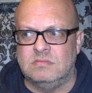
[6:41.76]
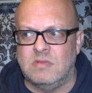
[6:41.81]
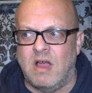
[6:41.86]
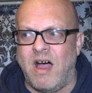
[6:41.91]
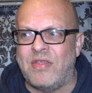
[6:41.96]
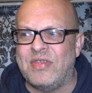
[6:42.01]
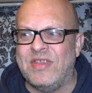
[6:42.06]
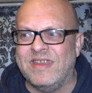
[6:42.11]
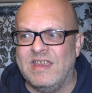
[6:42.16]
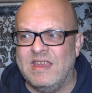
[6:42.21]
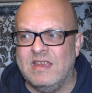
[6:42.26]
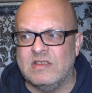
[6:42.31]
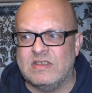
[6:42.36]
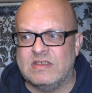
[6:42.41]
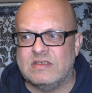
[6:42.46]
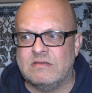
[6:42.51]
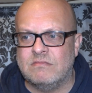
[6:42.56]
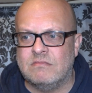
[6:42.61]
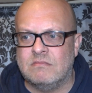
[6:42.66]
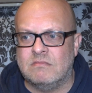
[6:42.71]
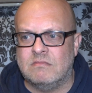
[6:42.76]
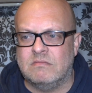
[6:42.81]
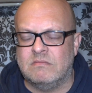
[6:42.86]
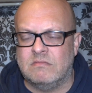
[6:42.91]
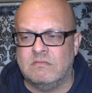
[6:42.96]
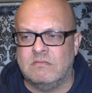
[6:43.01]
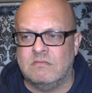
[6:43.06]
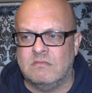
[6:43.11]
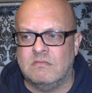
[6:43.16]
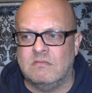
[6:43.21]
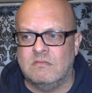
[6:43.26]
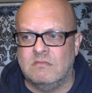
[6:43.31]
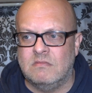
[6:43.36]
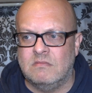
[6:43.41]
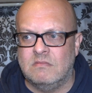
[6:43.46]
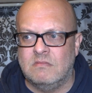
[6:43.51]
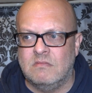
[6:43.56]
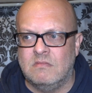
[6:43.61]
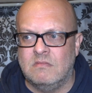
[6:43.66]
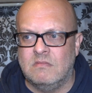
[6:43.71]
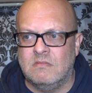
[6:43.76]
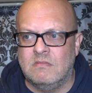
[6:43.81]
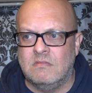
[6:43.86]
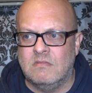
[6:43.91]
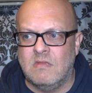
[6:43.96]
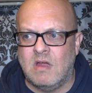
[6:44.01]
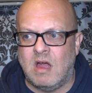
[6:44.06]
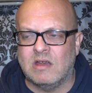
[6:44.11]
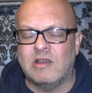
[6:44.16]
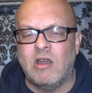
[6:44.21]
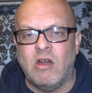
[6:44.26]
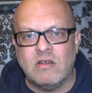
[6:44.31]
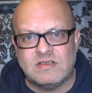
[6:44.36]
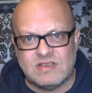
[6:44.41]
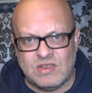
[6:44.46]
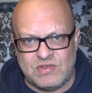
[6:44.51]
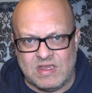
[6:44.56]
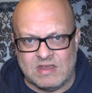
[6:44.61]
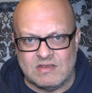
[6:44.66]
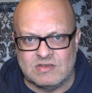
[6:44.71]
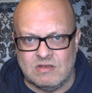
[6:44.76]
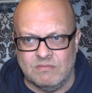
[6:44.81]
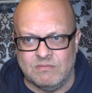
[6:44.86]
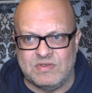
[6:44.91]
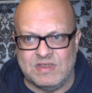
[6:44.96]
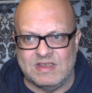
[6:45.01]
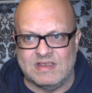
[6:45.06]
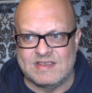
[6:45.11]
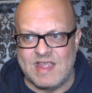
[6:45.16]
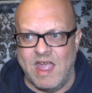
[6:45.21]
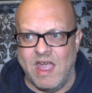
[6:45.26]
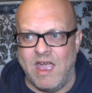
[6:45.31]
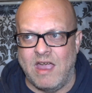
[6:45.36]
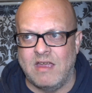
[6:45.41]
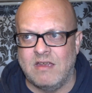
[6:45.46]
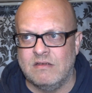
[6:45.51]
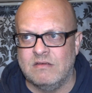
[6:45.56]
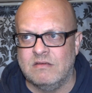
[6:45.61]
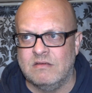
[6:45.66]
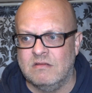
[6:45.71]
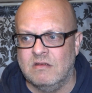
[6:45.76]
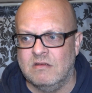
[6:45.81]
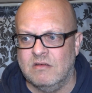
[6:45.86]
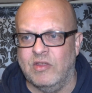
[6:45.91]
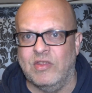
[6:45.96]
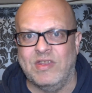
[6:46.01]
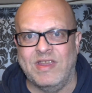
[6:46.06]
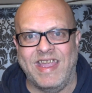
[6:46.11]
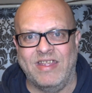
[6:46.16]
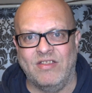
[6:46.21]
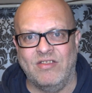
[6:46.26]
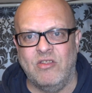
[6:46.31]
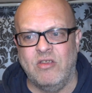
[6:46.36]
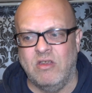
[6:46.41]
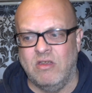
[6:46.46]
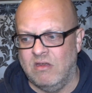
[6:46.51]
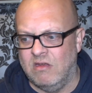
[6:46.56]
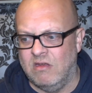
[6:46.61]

I think it's, I'd like to think something's there at the end,